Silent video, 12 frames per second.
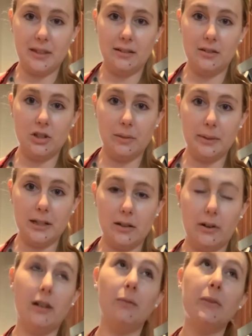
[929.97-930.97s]
don't be,
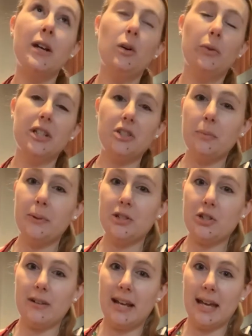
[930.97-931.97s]
or we do
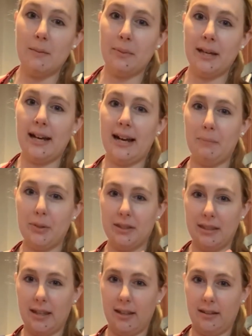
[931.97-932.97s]
put your name, but I
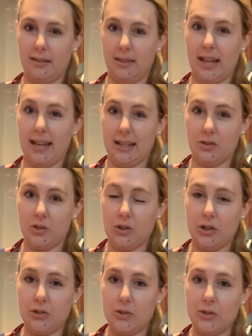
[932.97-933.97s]
put the
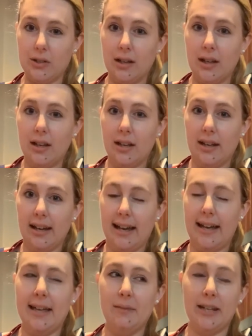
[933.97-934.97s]
answers
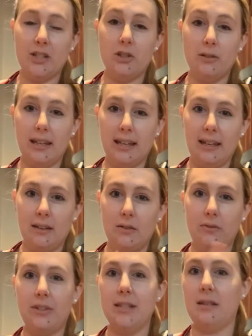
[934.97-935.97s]
that you
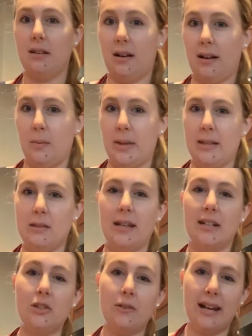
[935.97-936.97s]
give is anonymous.
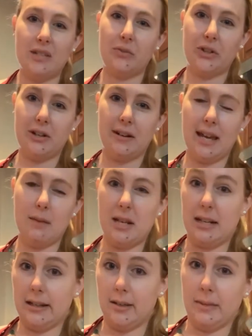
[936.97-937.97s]
I do ask for your name
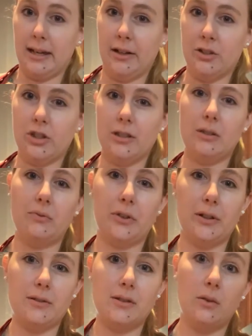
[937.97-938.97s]
and email just
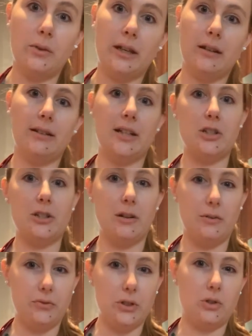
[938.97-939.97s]
so we can let you
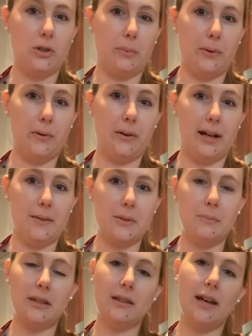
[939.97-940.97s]
know of future
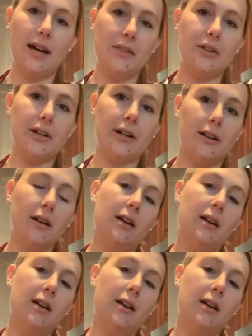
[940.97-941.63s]
programs. But the other